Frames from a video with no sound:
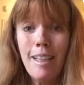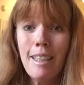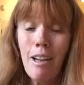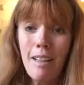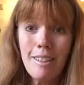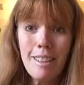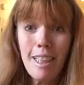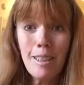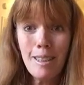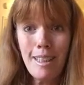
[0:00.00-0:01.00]
Now, I've
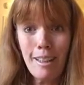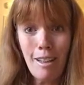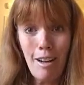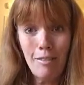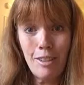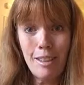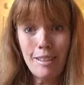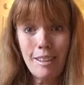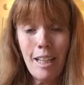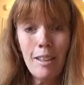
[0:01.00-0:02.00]
attended that
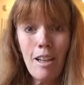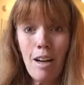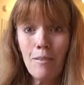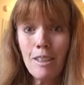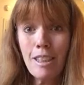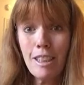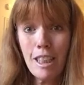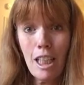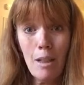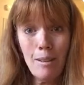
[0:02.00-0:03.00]
conference, and the conference is
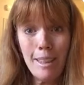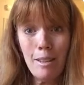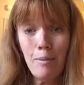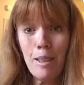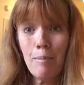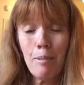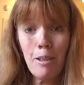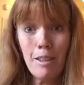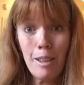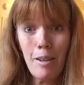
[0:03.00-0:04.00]
loaded with
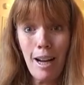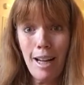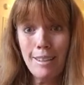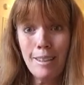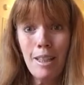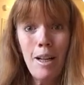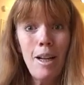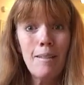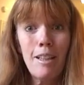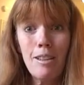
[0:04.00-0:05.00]
bureaucrats
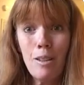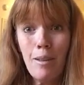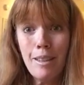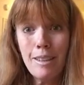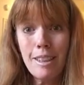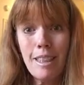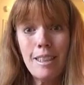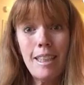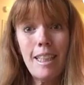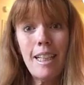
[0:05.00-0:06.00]
that are lawyers that
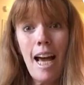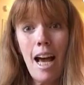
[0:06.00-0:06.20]
need